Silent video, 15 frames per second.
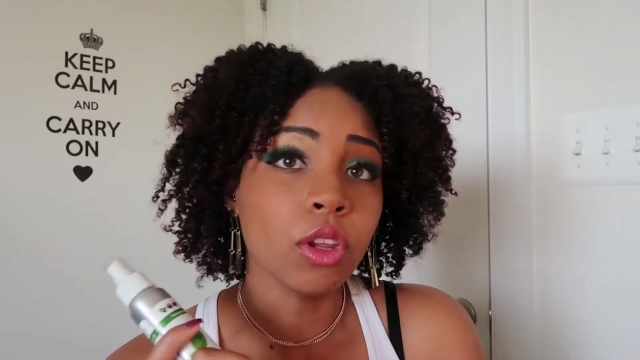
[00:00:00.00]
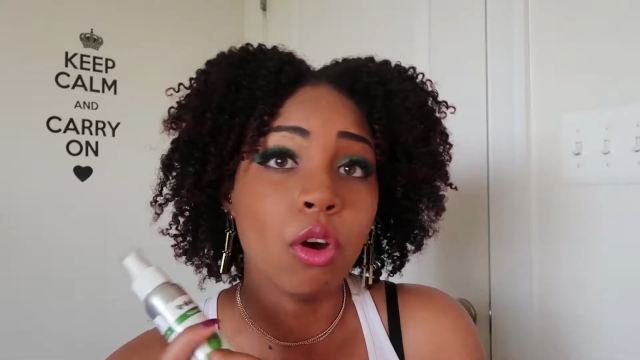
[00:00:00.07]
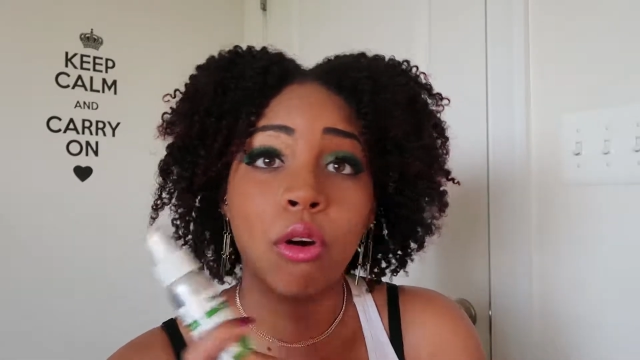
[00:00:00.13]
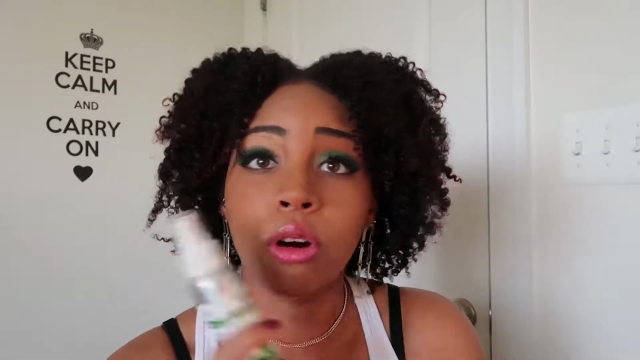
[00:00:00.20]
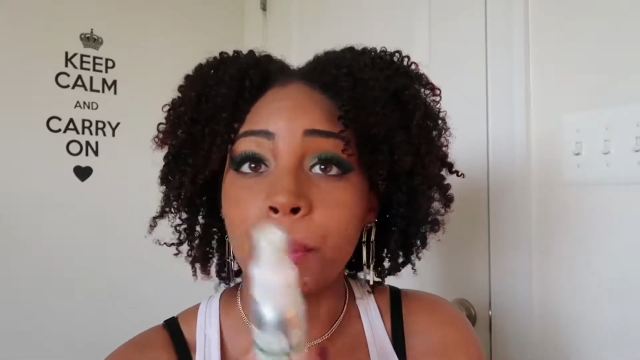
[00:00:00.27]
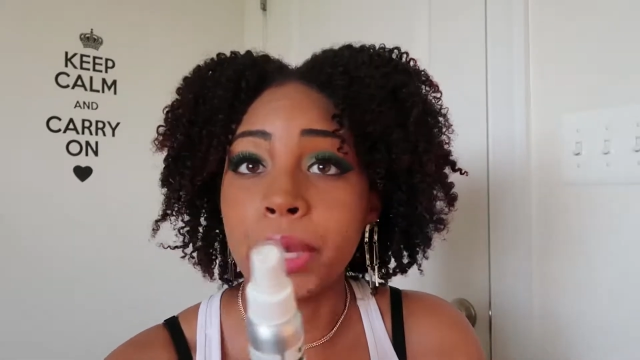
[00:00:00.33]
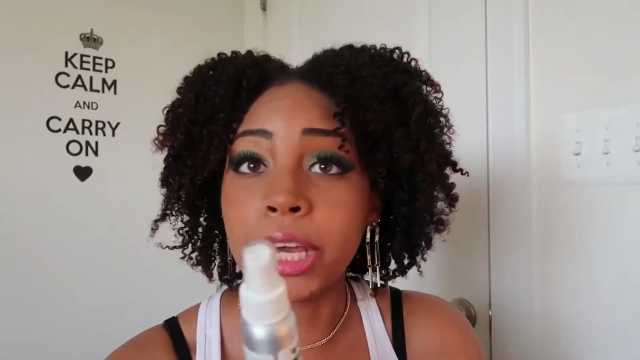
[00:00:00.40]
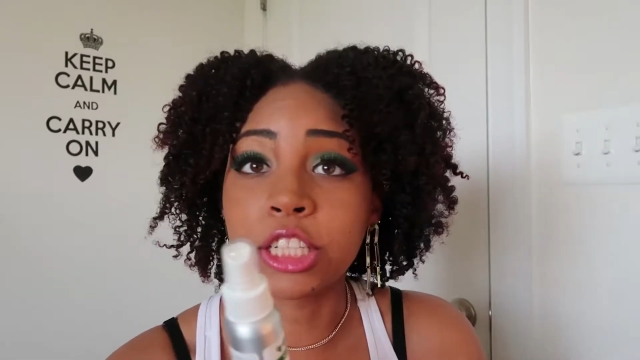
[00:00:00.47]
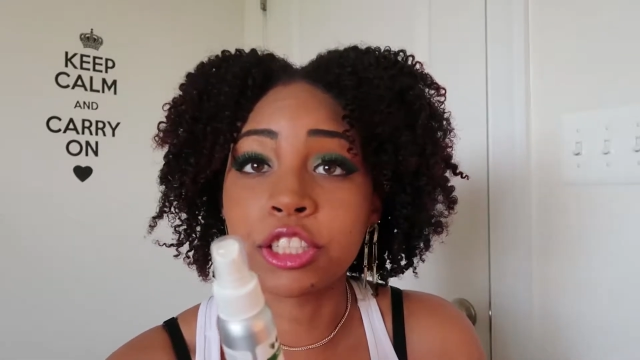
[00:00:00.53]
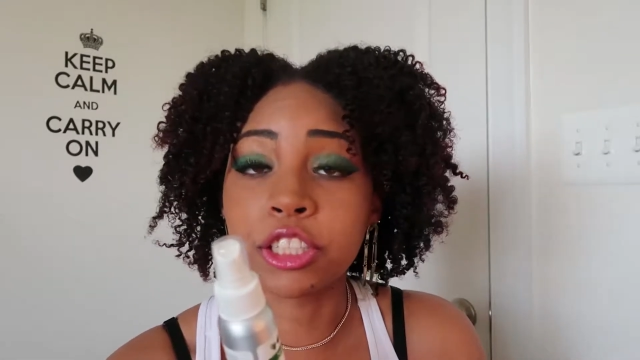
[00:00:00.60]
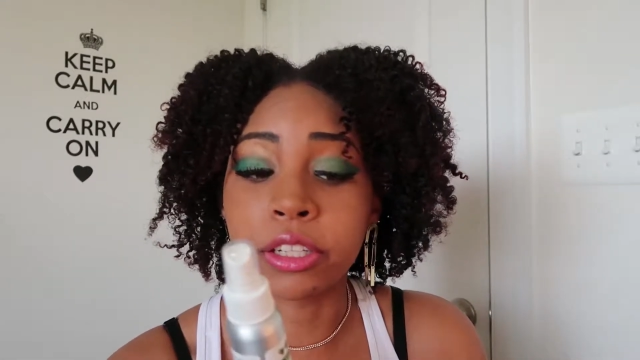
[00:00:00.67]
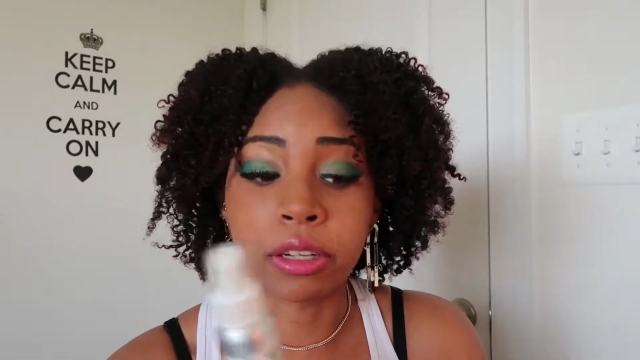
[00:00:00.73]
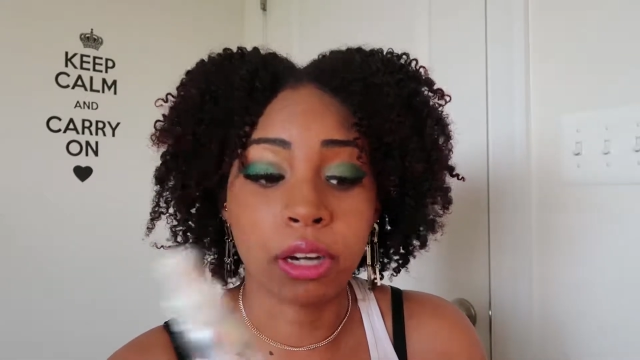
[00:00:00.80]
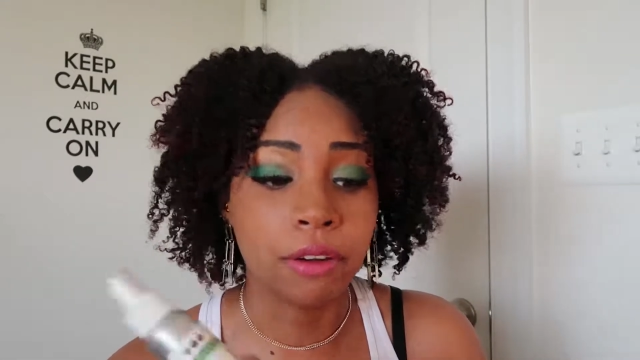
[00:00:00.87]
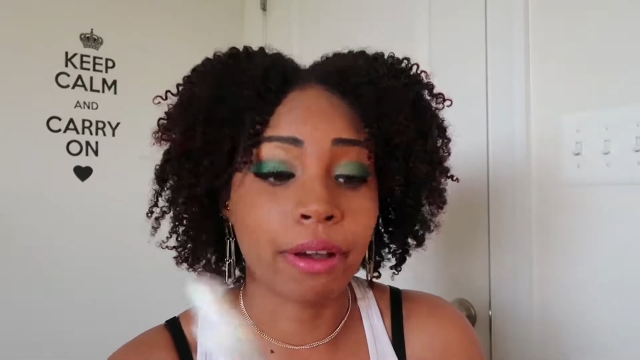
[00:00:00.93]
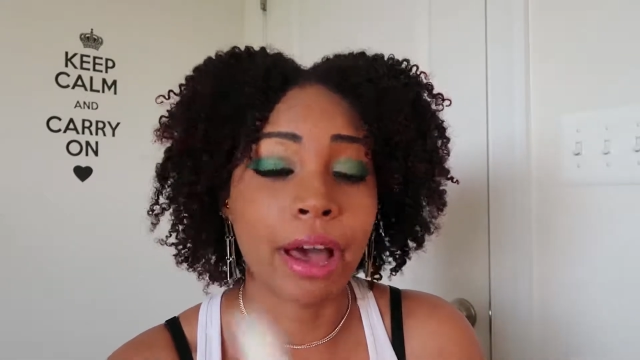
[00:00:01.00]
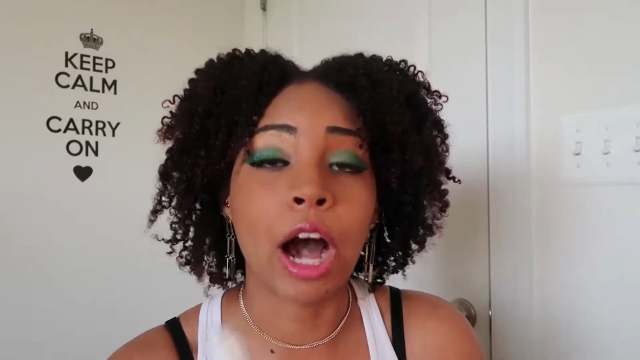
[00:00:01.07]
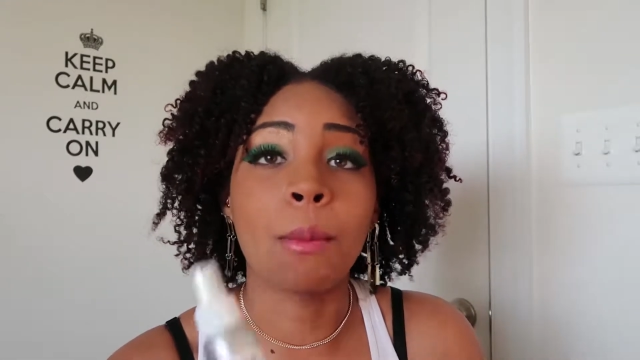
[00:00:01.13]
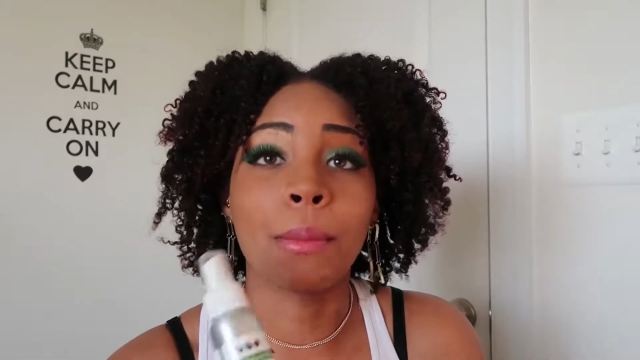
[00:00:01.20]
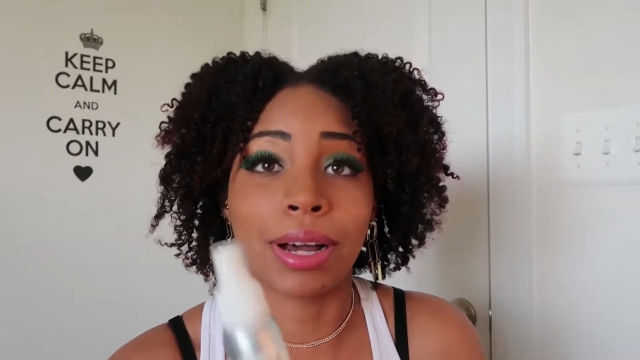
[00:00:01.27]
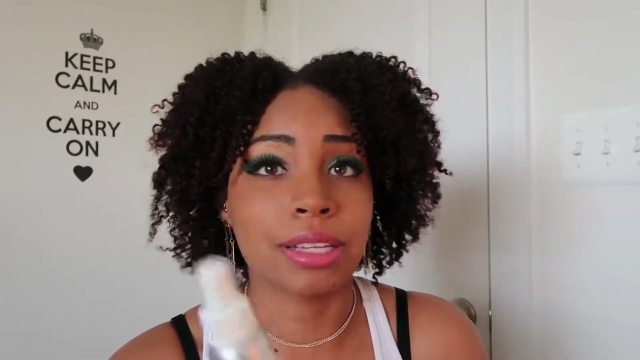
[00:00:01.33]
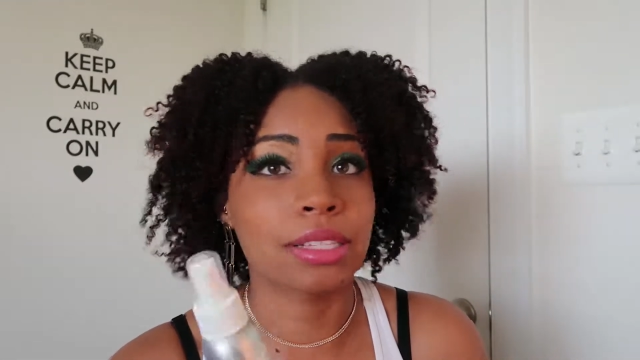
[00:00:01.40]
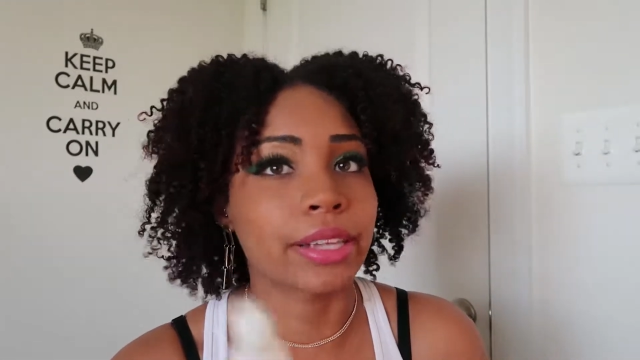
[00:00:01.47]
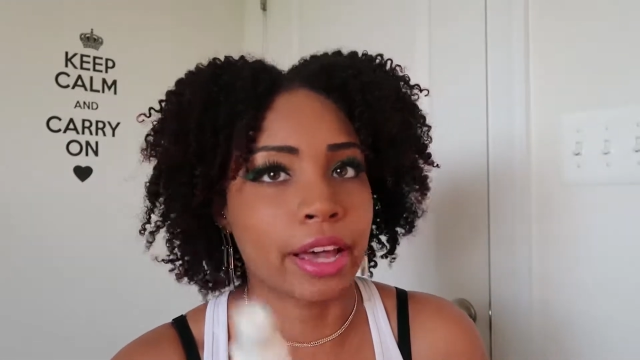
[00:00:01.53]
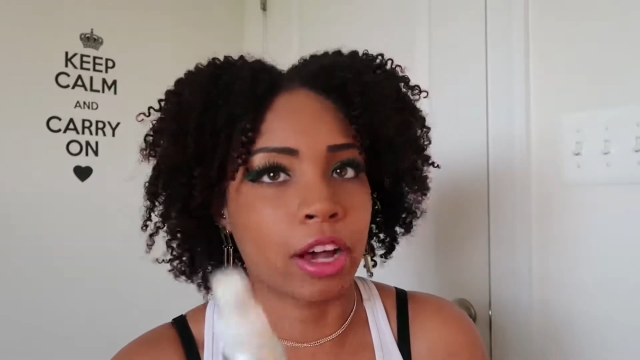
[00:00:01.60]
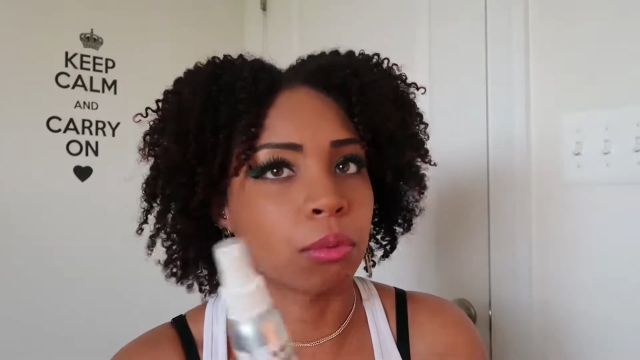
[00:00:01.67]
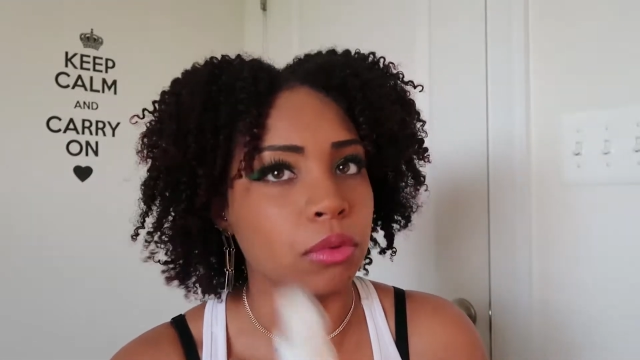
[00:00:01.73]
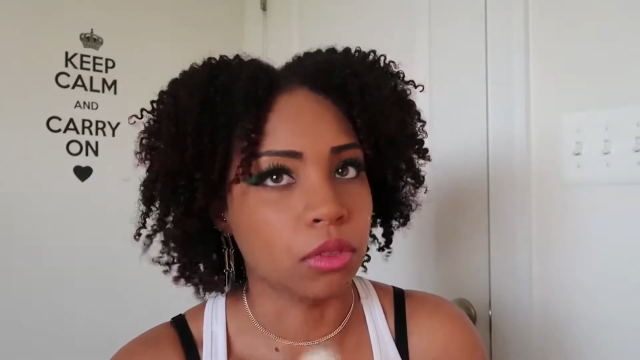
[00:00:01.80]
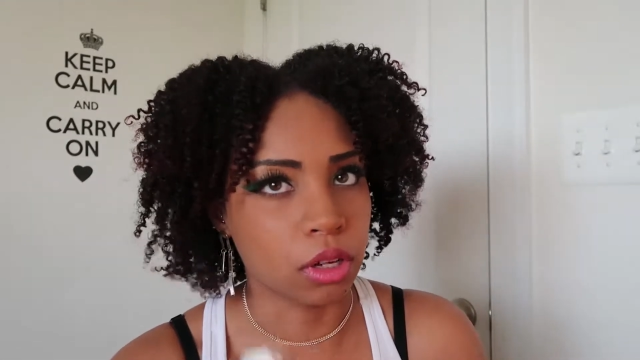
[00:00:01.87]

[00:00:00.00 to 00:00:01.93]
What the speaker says: or a picture of how my scalp